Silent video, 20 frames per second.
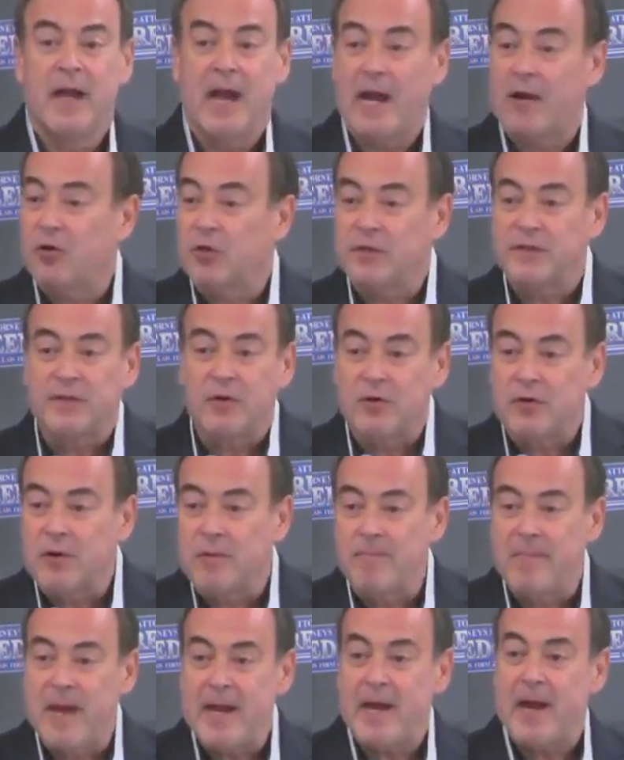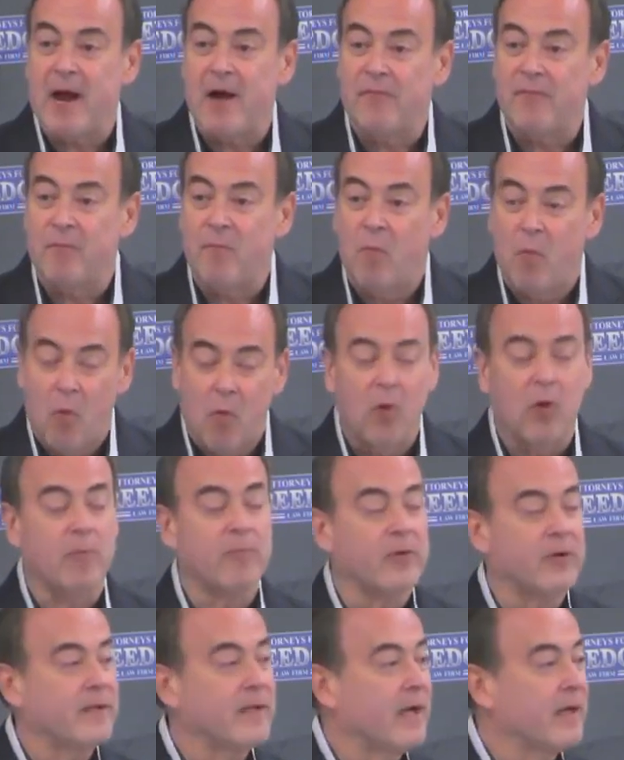Arizona may have more
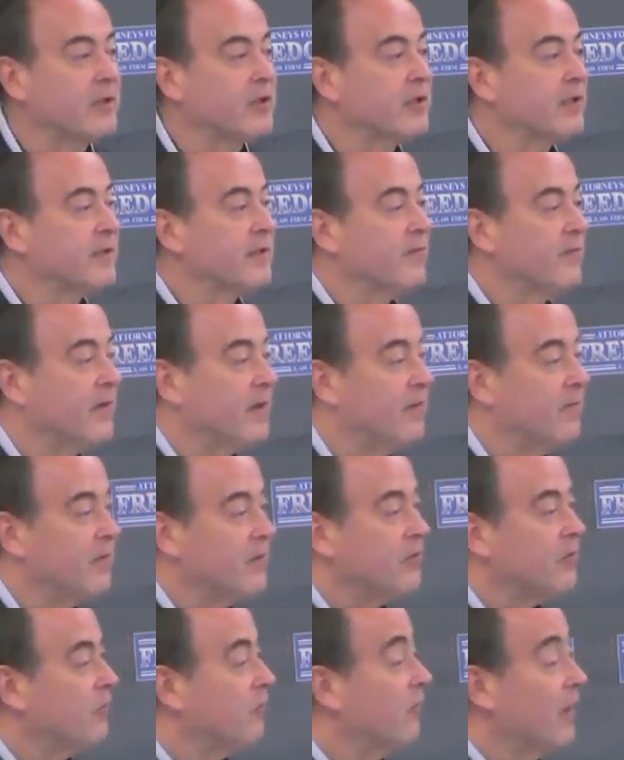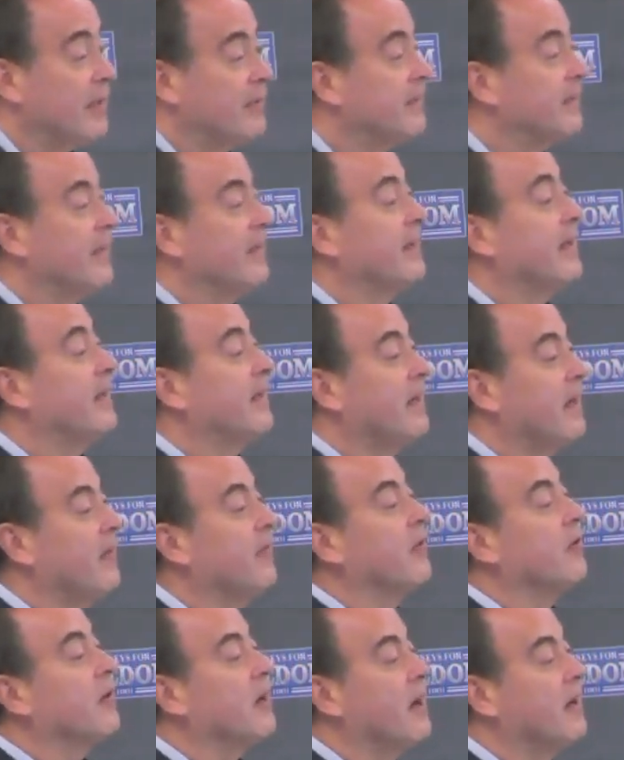protections of individual rights than any
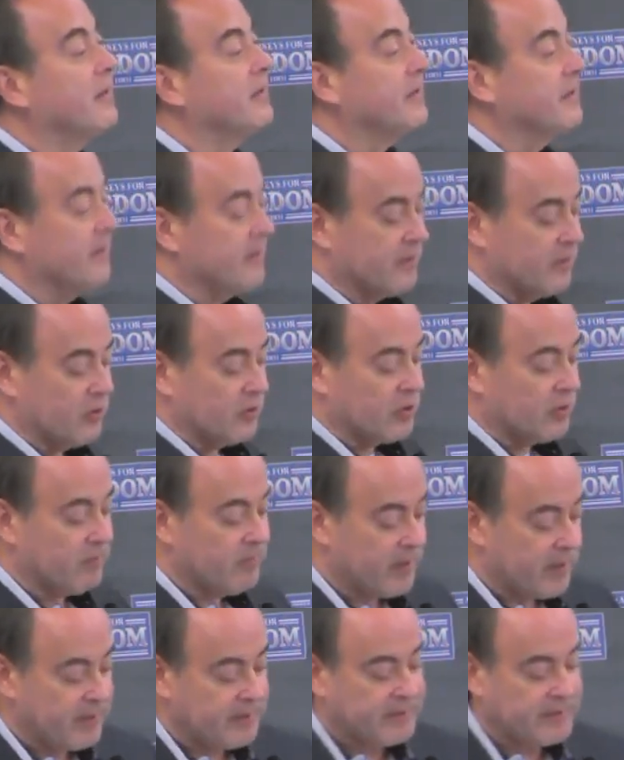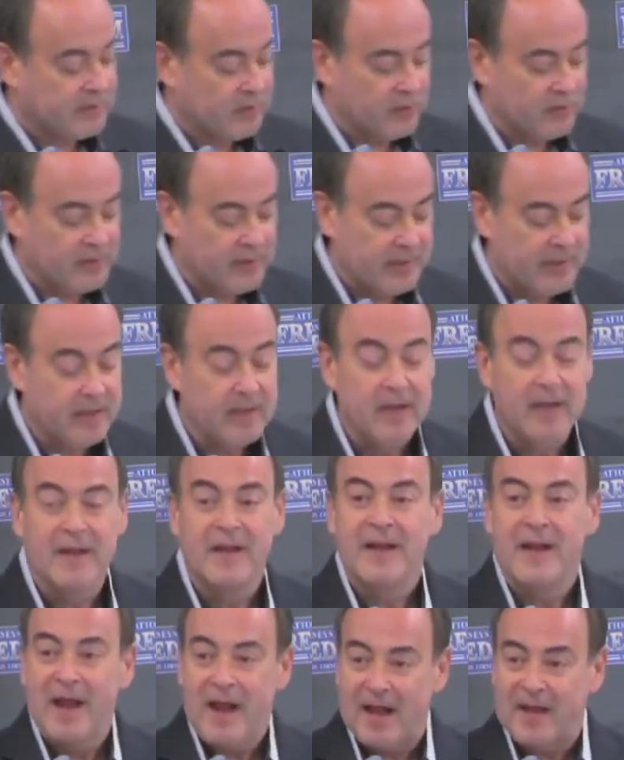other constitution, but it certainly
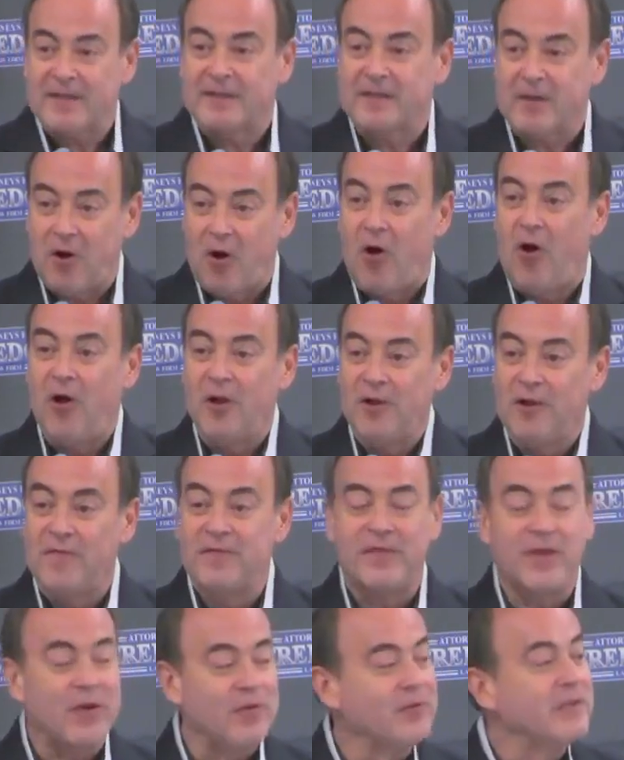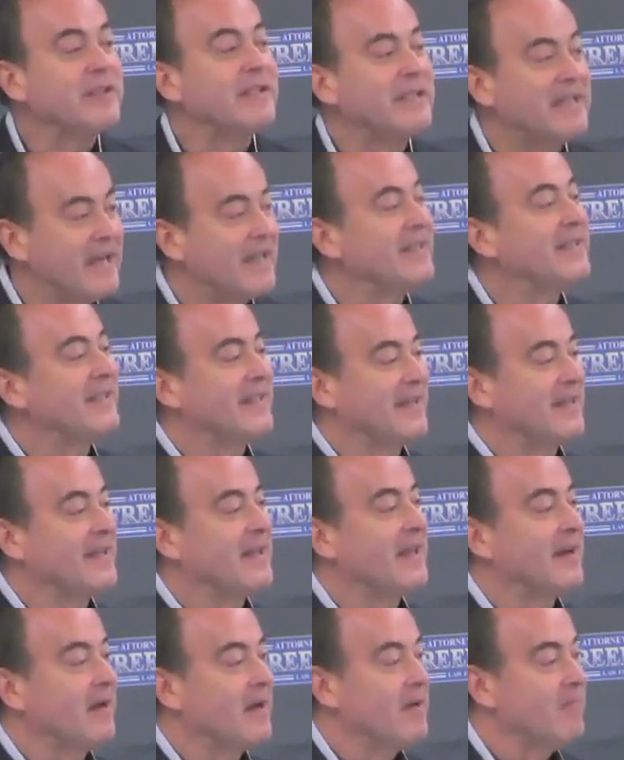has all of those dozen
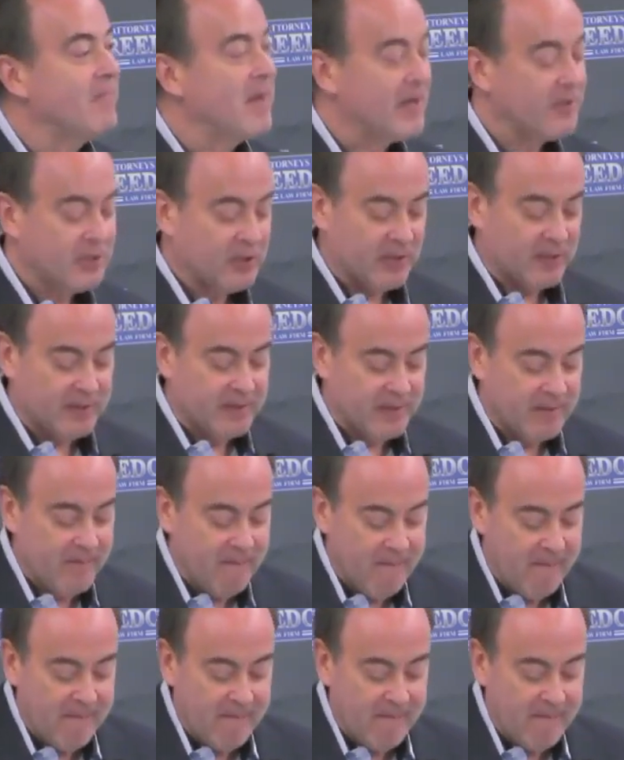that I mentioned.